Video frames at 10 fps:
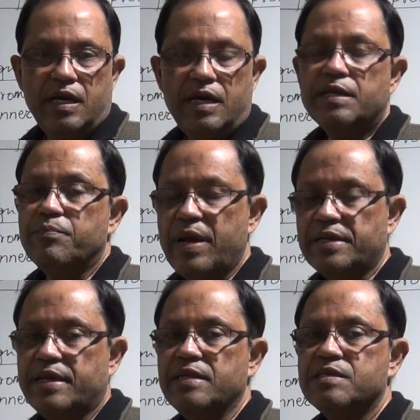It
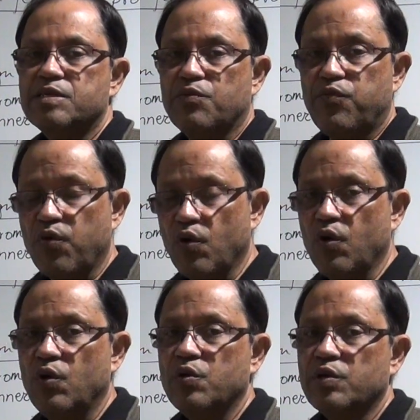maintains the
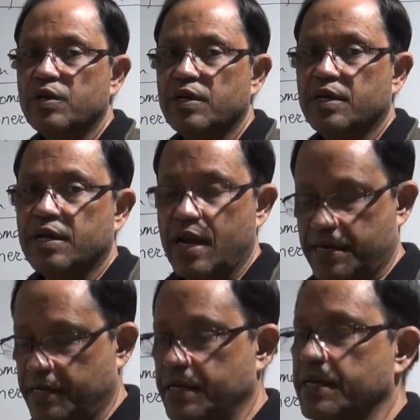4
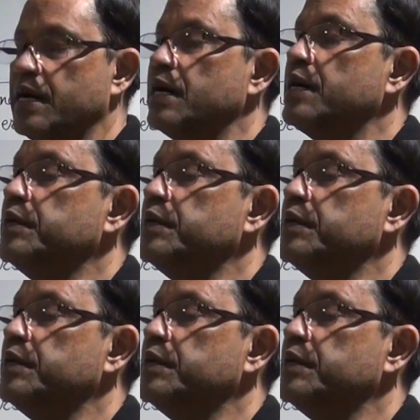criteria,